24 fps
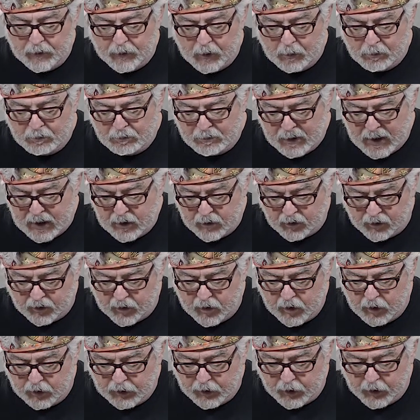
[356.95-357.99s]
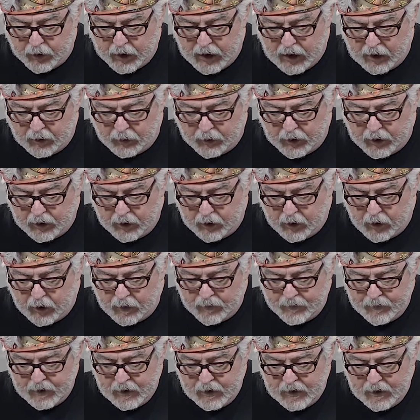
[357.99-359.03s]
a base color down here.
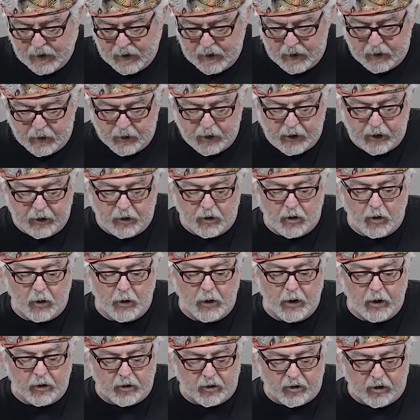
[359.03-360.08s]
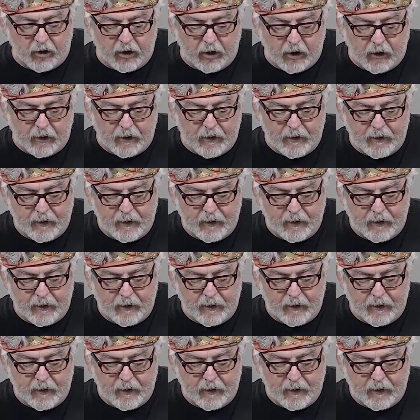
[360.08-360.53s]
I'm going to do this to